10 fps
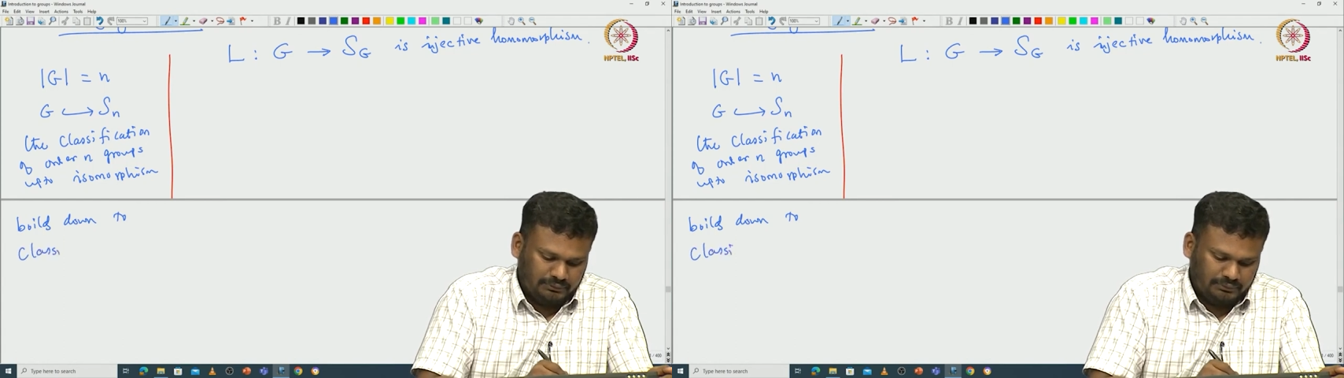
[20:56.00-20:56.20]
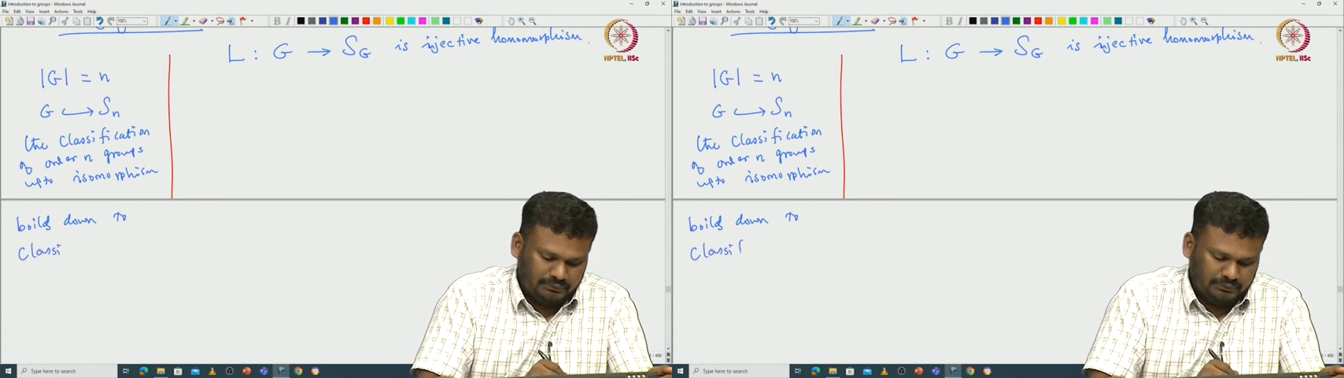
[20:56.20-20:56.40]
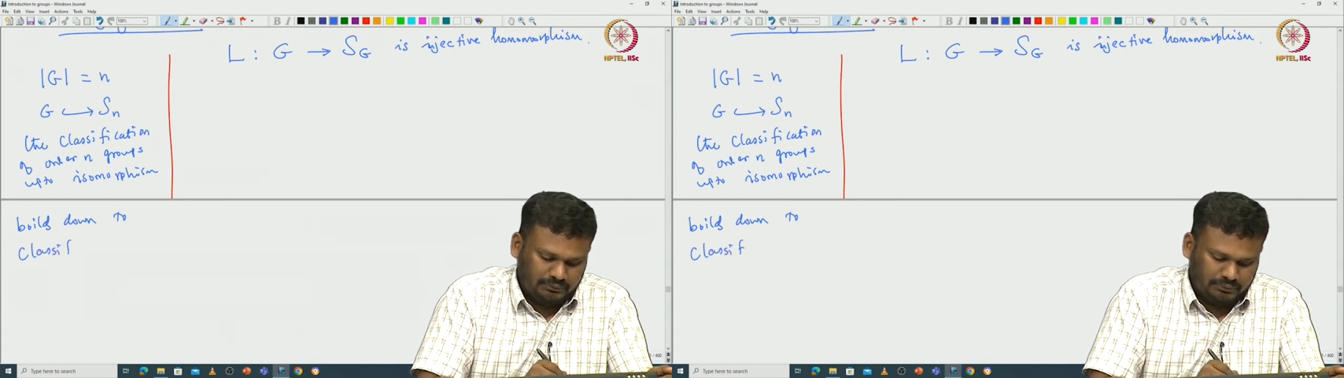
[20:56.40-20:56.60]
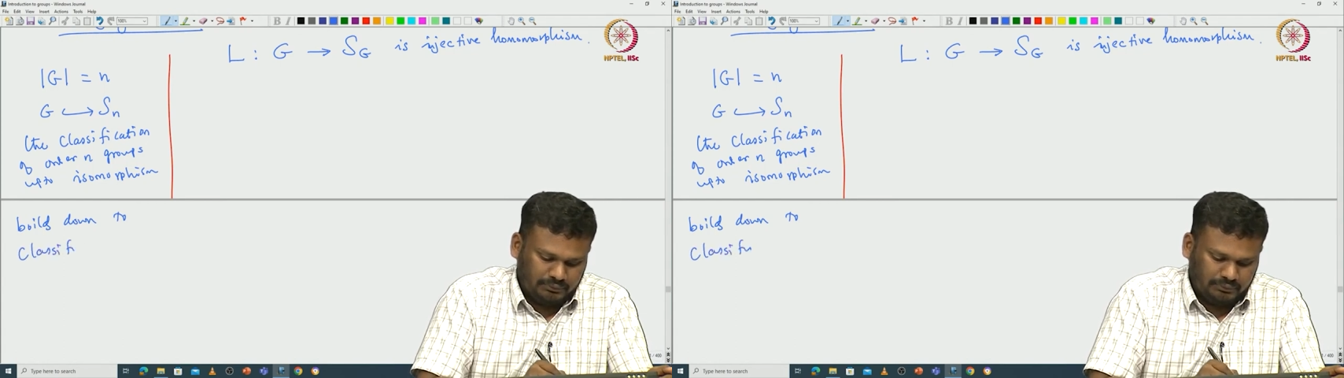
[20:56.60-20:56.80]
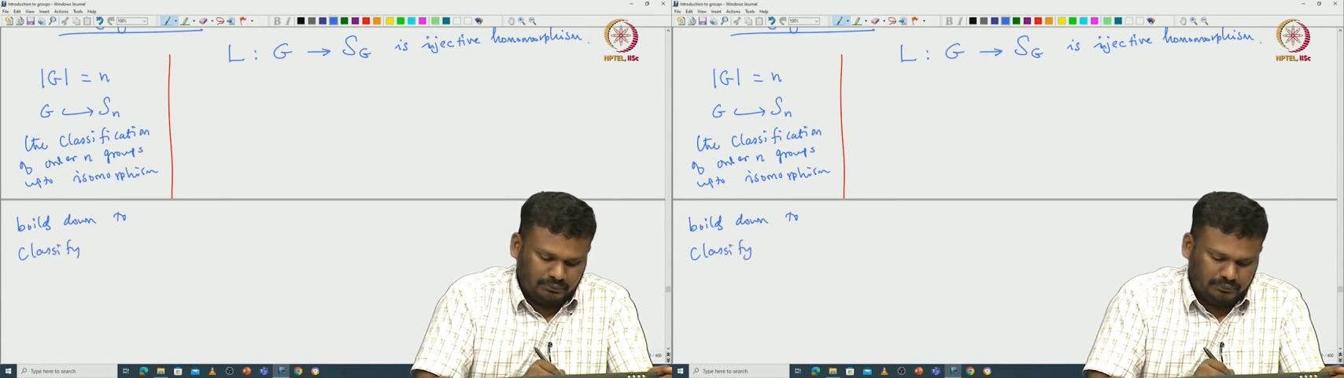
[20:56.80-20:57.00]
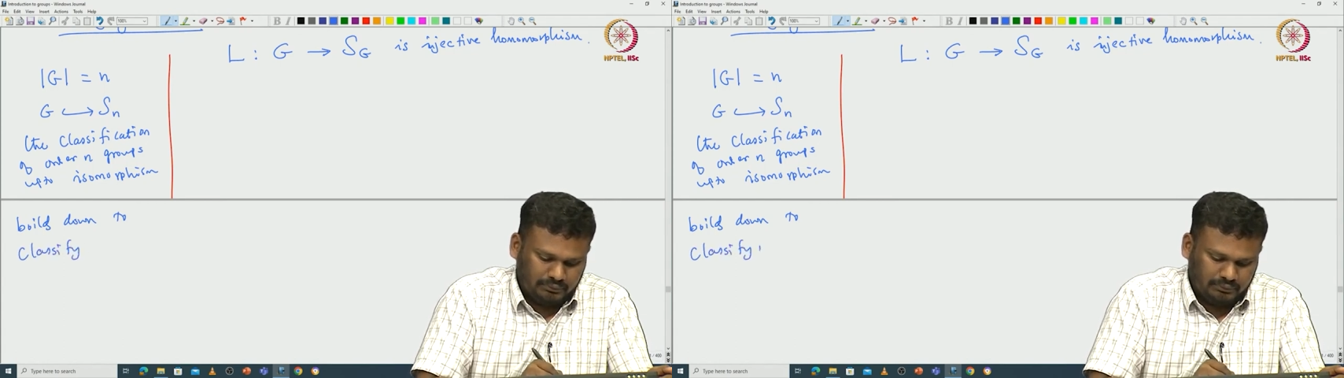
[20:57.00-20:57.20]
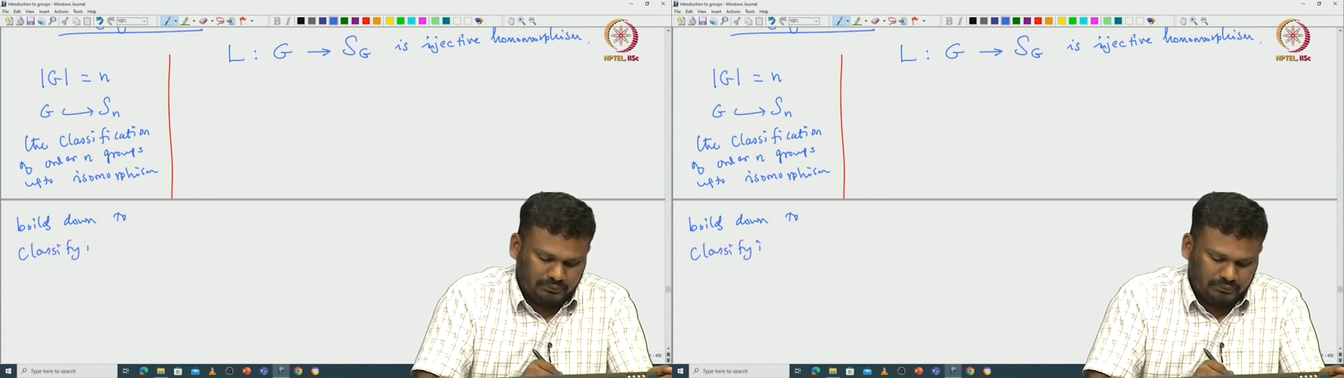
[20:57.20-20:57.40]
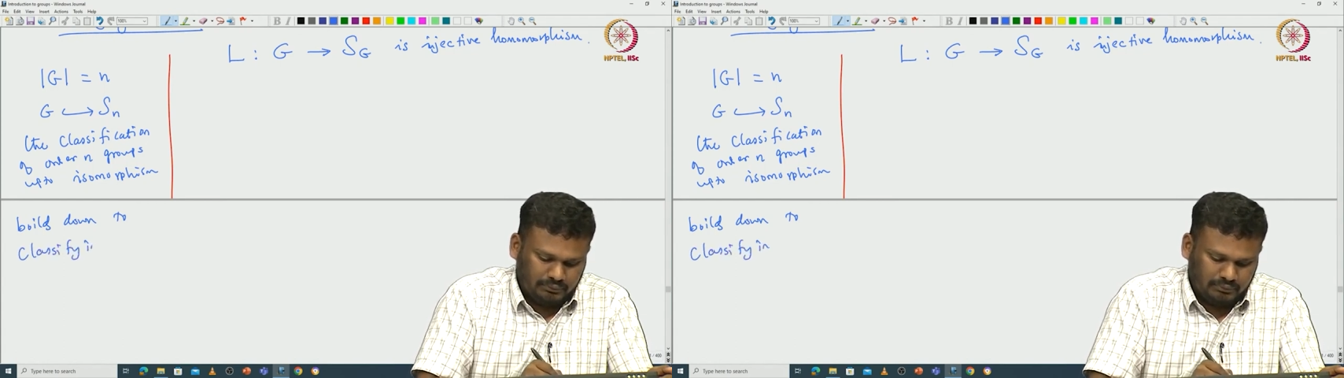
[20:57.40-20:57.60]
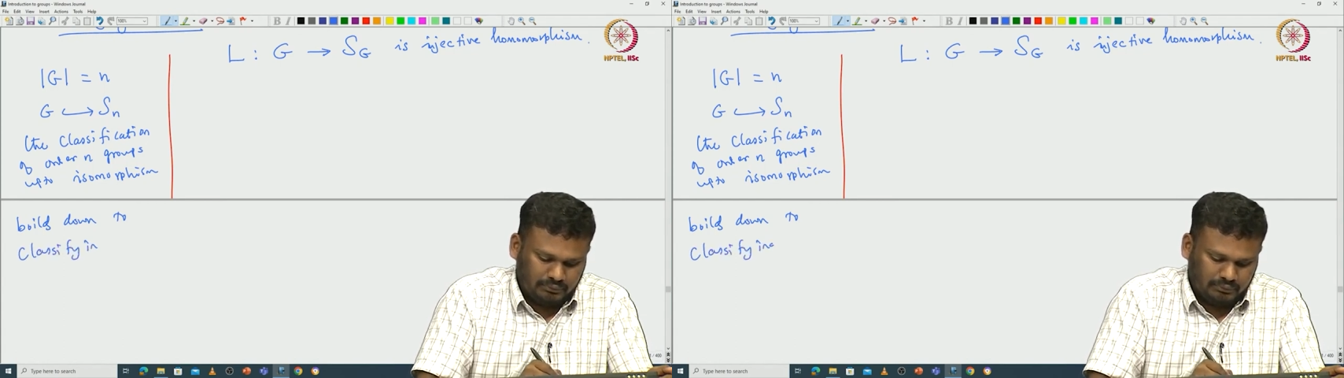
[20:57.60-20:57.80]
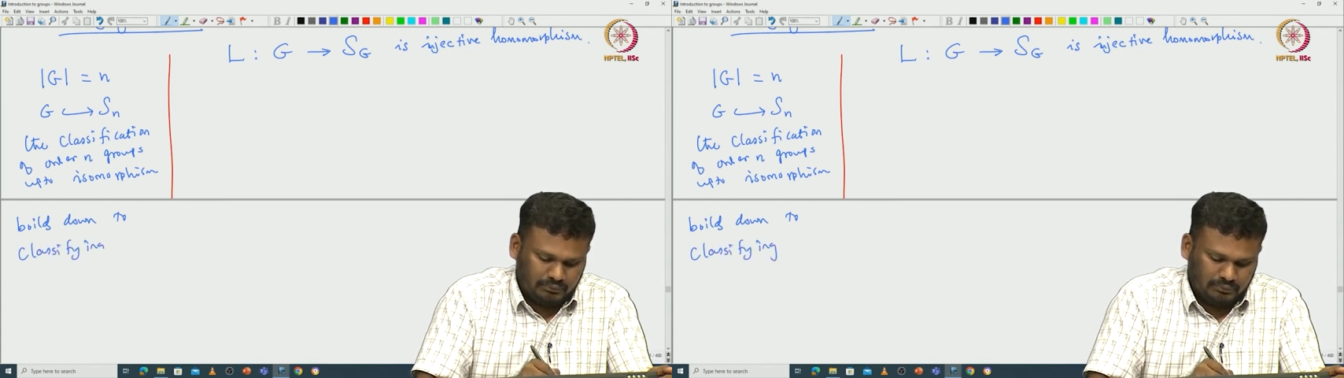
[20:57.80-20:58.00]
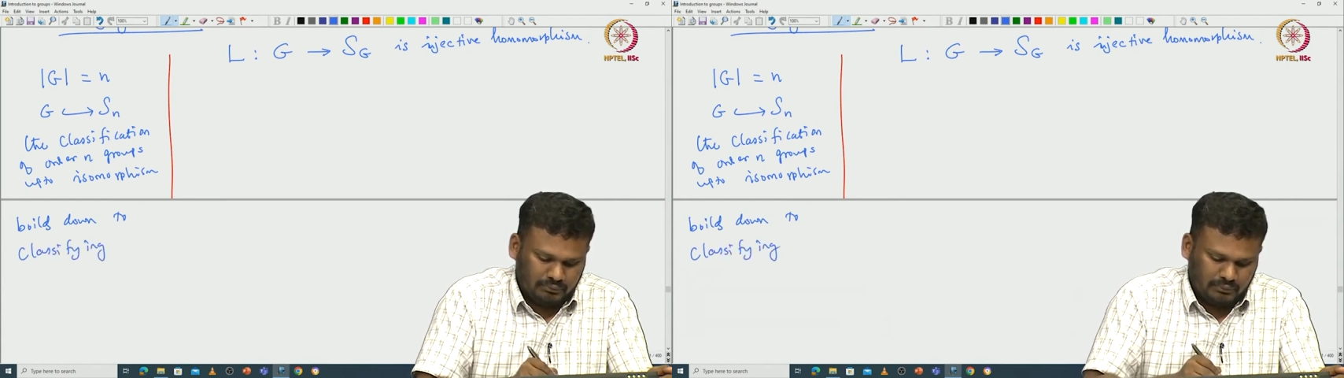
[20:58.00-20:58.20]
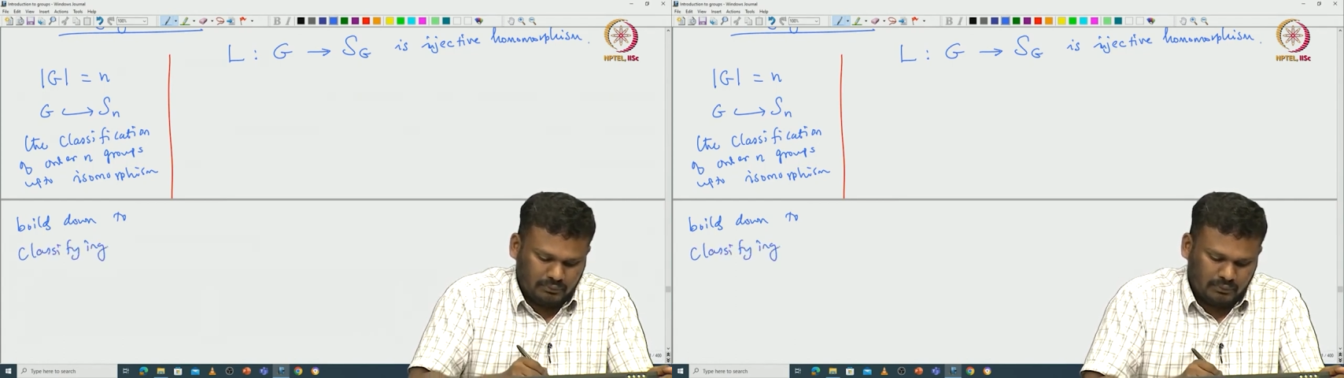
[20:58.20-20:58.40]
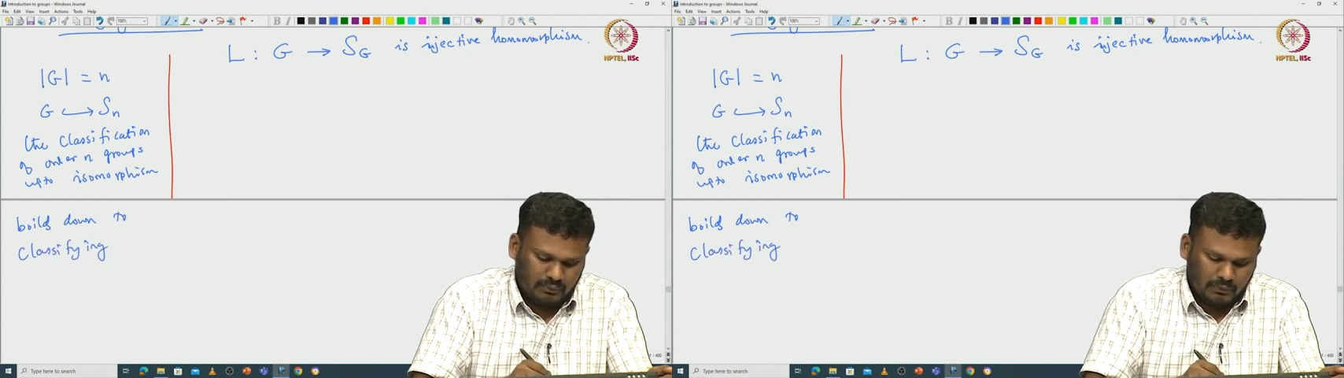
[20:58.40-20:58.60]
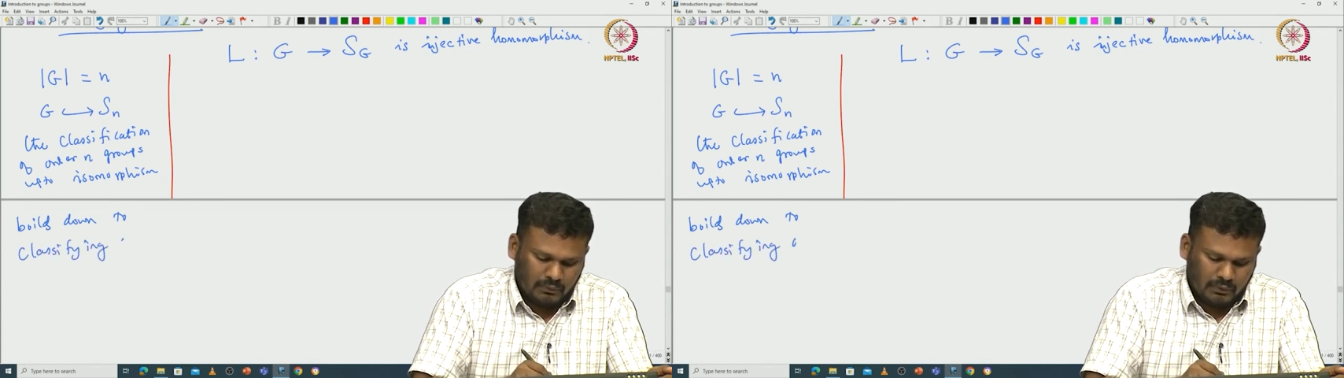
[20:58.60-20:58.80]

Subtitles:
No one is speaking in this clip.